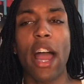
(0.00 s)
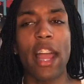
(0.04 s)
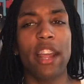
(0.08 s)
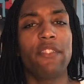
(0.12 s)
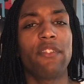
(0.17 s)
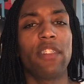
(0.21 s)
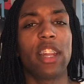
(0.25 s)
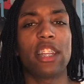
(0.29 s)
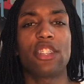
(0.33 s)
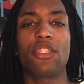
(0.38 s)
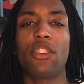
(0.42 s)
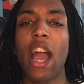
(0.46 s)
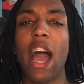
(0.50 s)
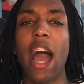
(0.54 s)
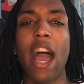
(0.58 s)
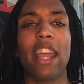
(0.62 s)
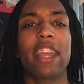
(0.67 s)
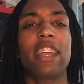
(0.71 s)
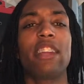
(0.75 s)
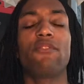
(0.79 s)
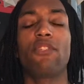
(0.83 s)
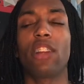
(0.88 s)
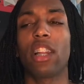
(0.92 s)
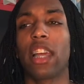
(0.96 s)
I can relate to you. I
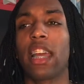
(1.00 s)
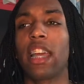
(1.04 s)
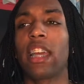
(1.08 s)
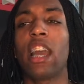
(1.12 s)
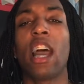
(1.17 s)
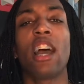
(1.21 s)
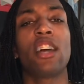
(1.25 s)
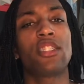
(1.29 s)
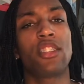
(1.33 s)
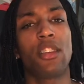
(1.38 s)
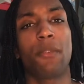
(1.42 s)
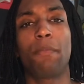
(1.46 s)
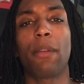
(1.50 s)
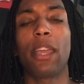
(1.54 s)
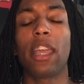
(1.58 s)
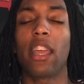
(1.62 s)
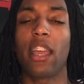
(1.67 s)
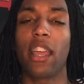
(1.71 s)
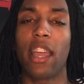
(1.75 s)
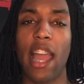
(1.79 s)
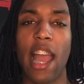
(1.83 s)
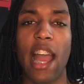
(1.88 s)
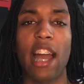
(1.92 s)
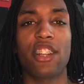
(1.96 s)
can relate to being
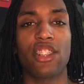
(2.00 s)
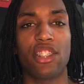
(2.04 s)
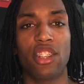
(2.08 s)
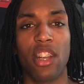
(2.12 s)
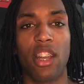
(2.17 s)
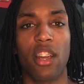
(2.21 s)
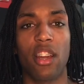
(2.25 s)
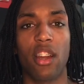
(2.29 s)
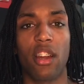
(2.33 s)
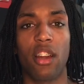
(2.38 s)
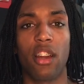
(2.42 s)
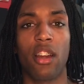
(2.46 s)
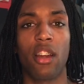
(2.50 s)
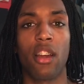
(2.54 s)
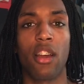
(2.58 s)
a cashier.